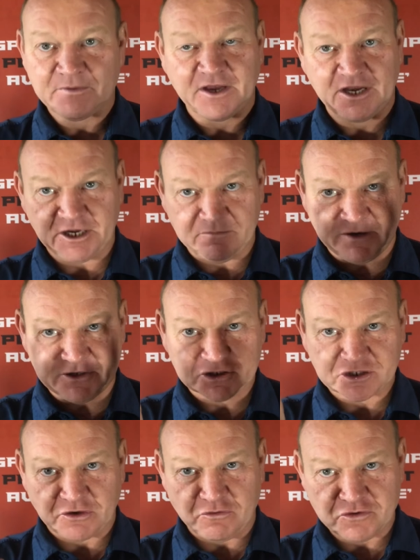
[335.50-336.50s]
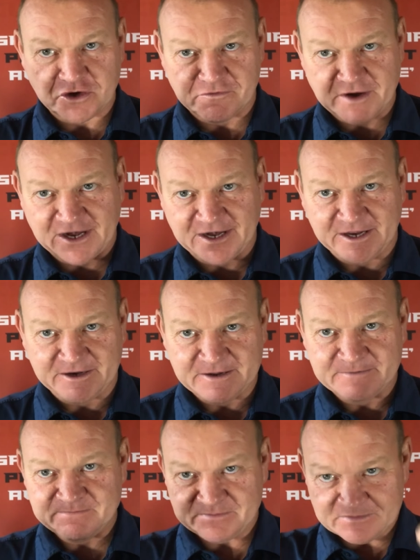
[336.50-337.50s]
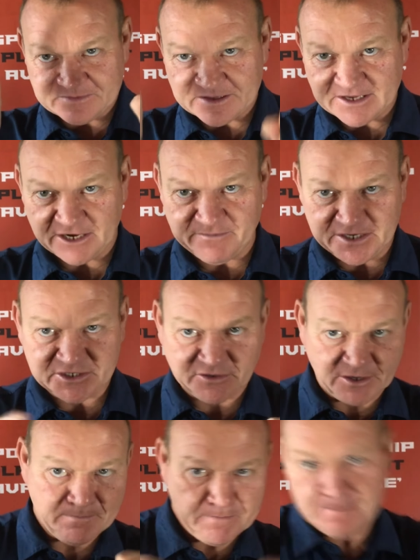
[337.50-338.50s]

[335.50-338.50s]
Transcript: he'd have been schooled correctly? In the meantime,